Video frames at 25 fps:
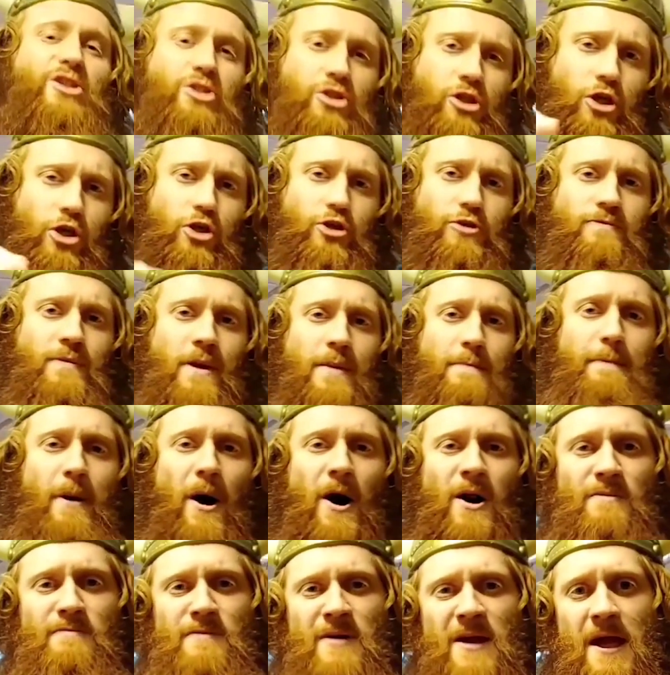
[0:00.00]
Excuse me,
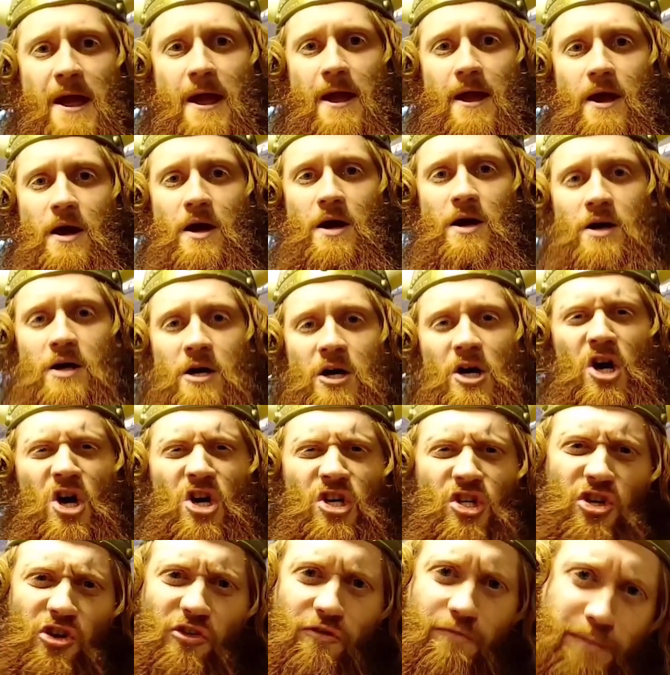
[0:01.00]
pardon me.
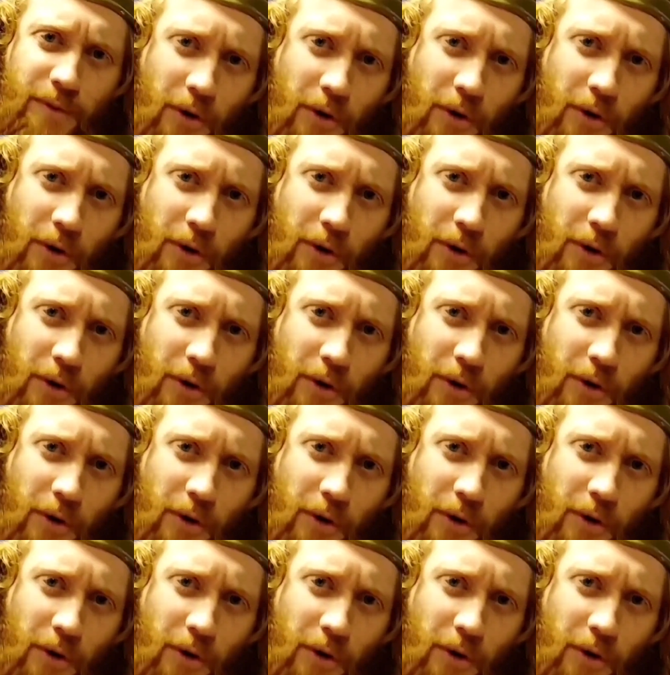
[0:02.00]
You've